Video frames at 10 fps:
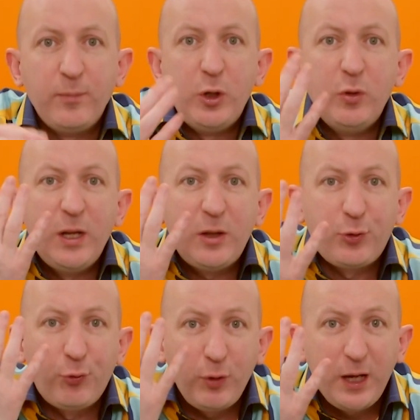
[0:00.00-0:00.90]
You
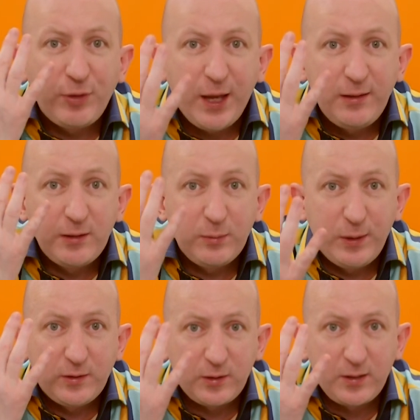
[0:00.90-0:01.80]
need three things to
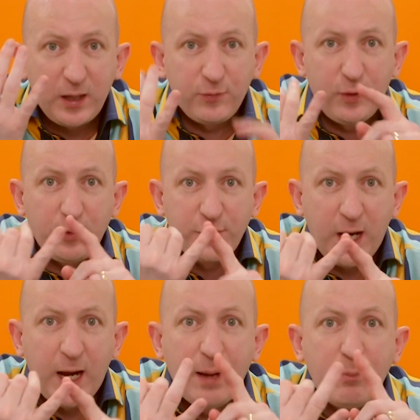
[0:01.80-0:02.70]
be successful:
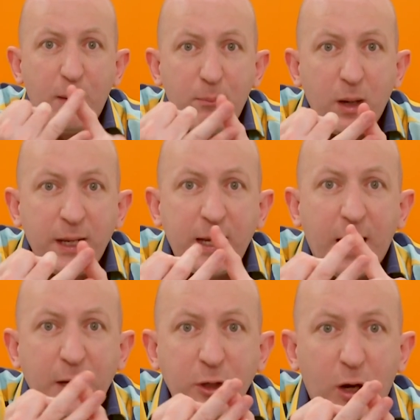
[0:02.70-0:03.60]
time,
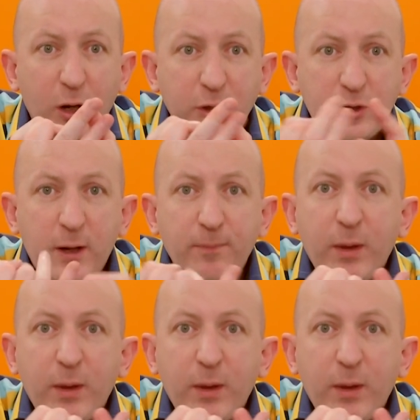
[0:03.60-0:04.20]
money, and knowledge.